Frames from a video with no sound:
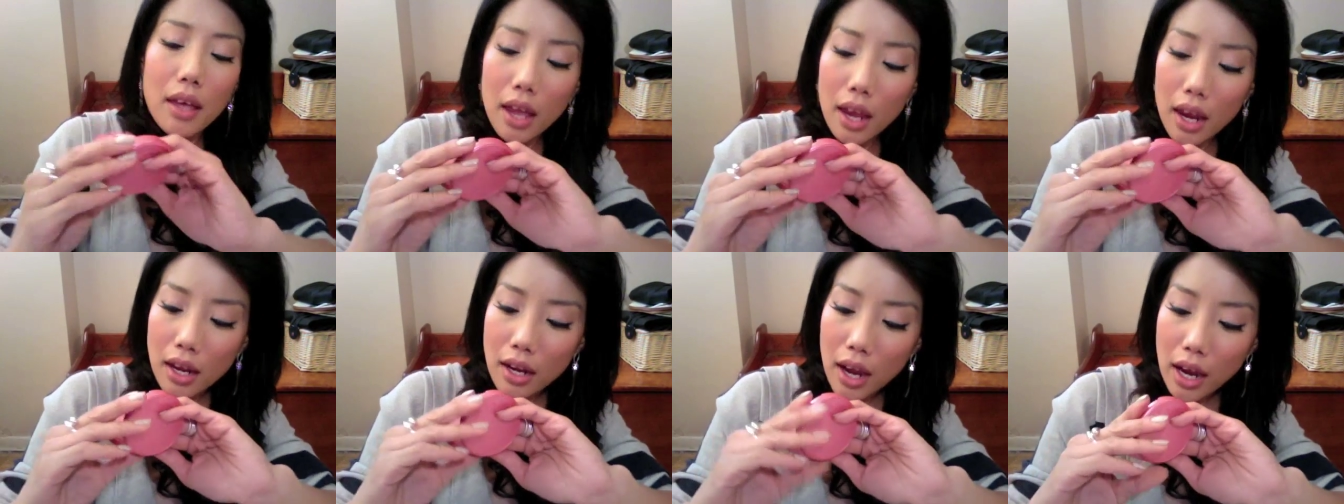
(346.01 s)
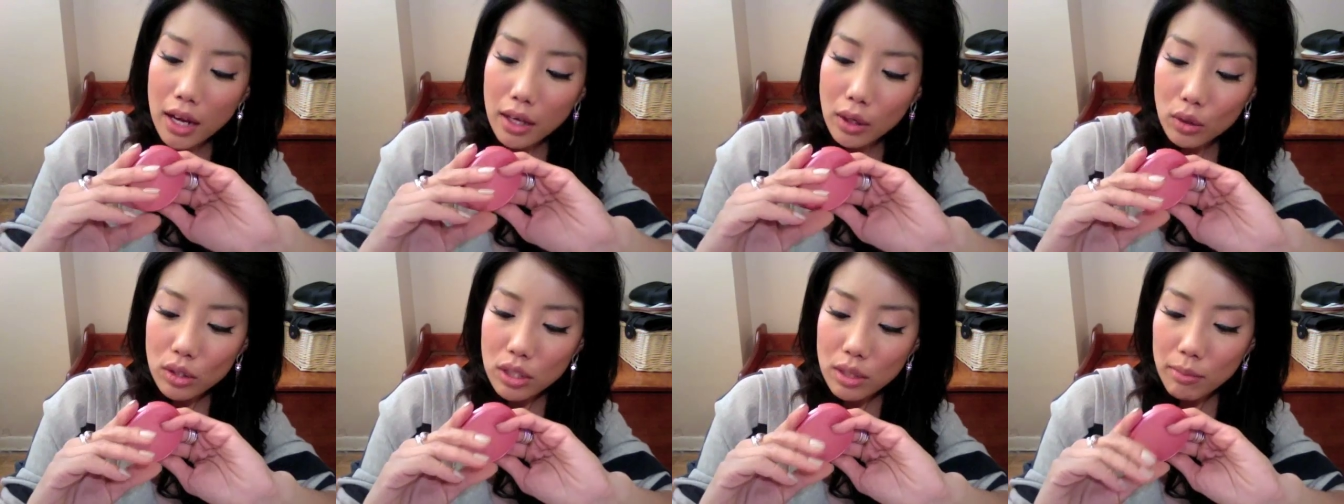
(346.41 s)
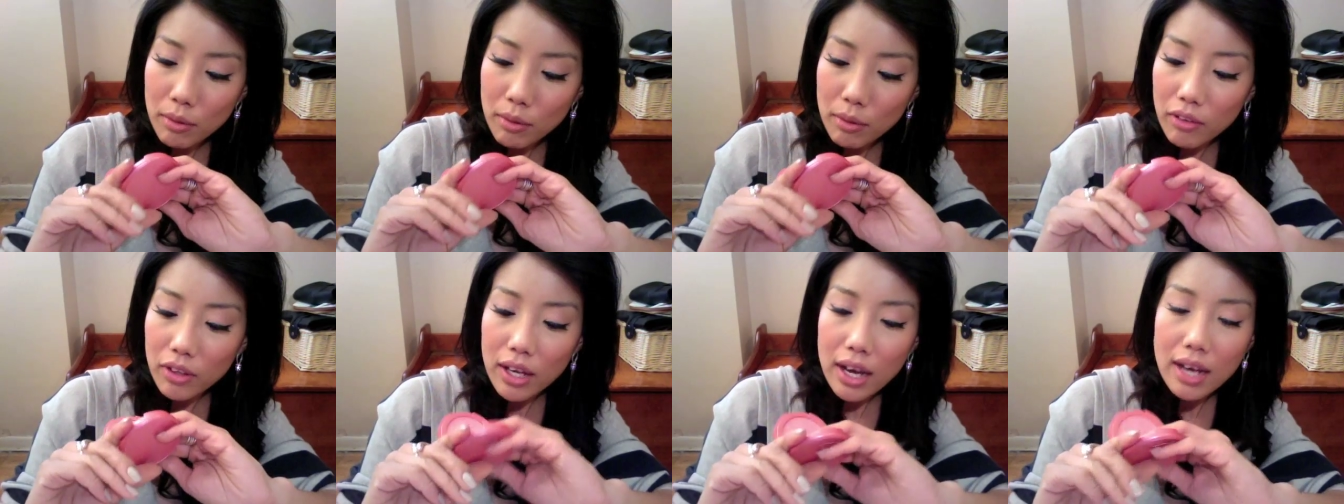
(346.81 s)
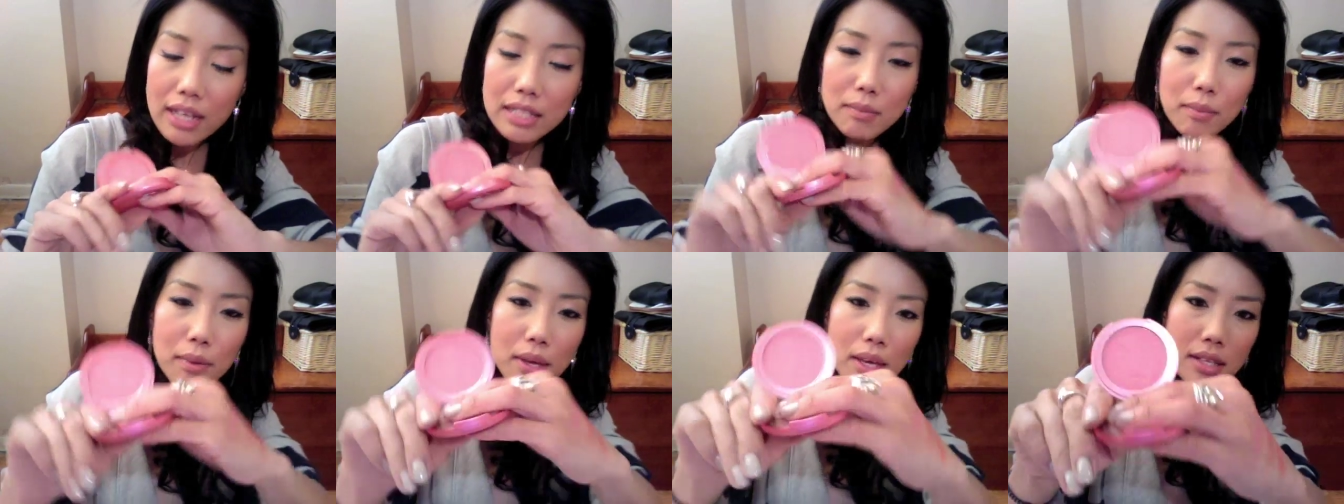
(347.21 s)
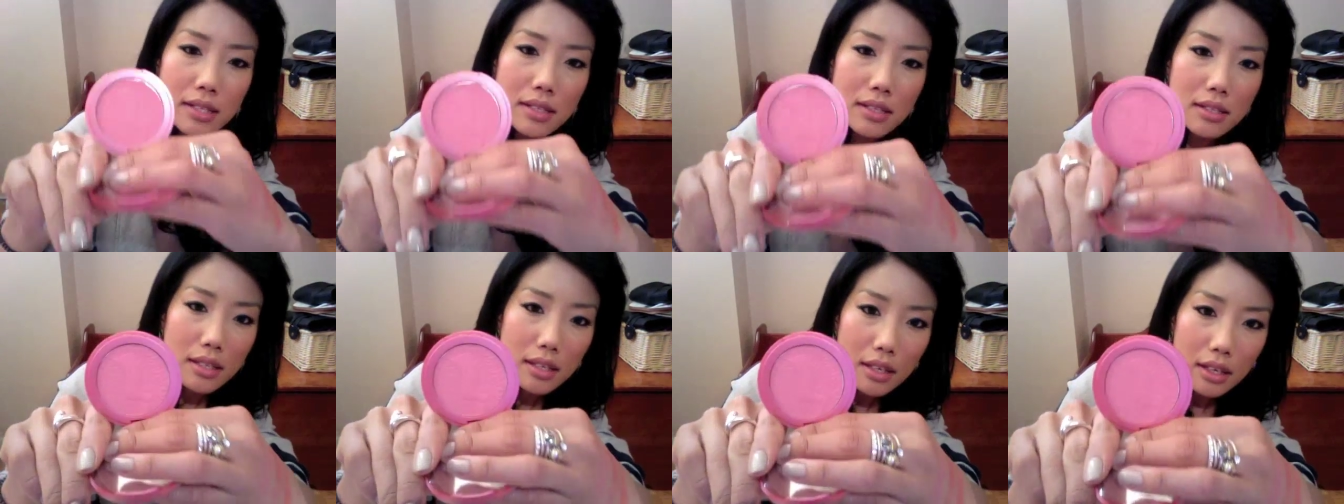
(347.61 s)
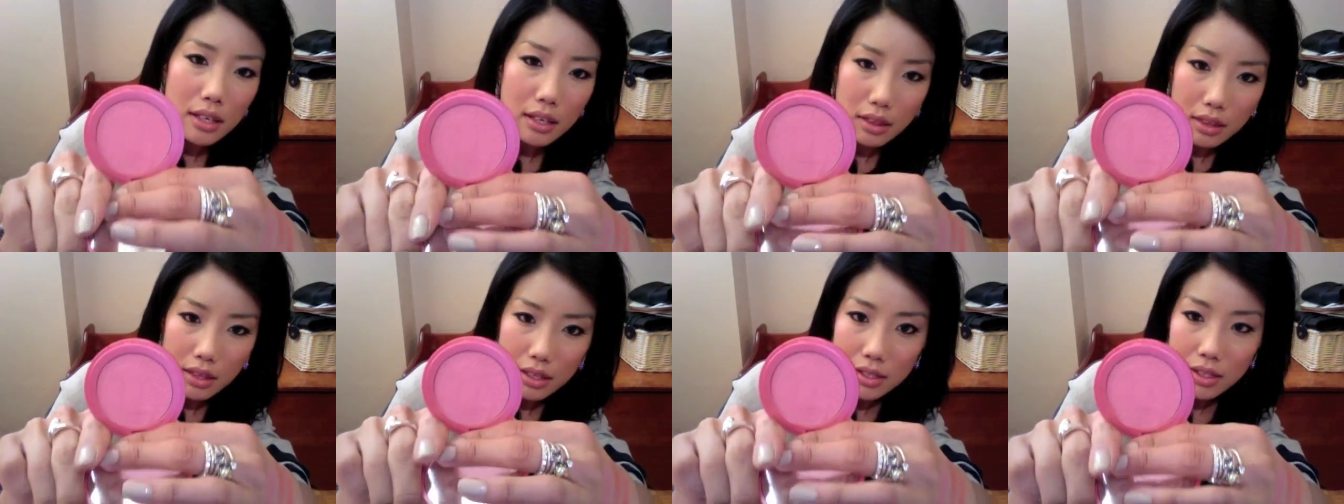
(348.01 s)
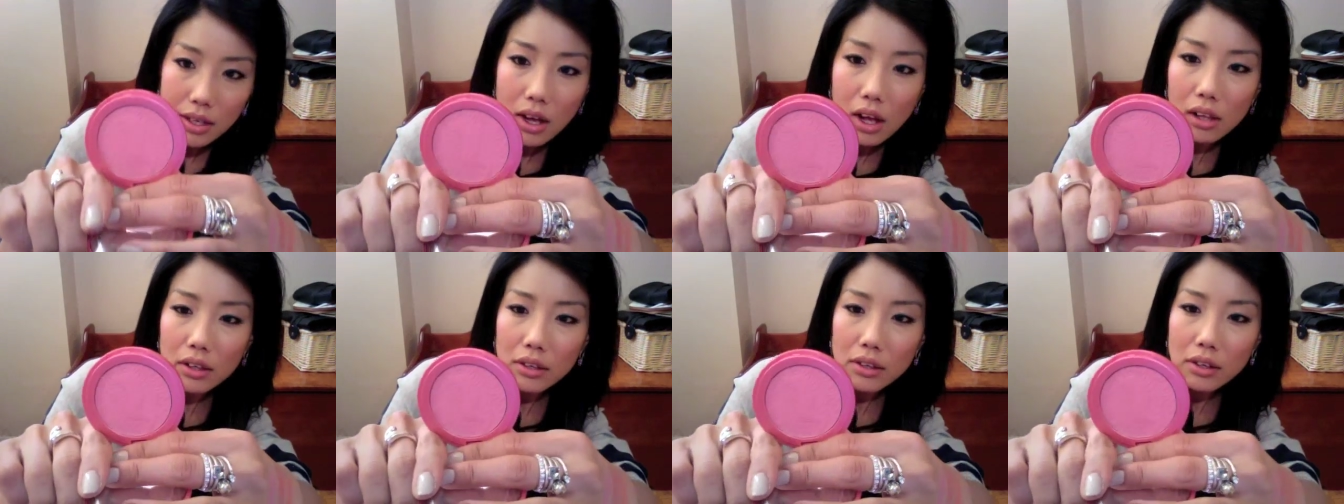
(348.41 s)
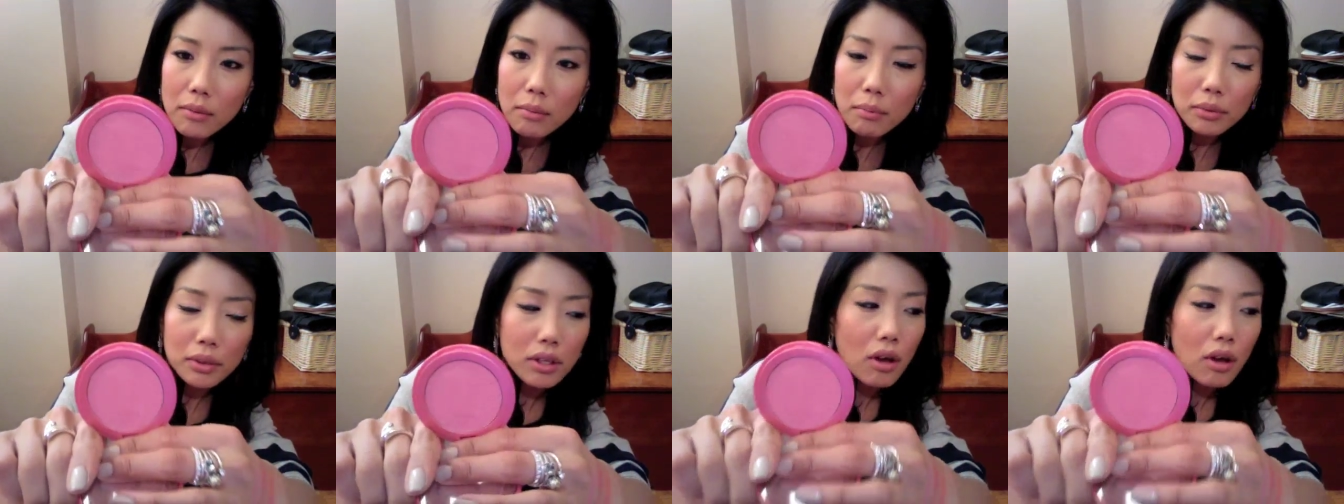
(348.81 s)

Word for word: and I know some of you guys may see this color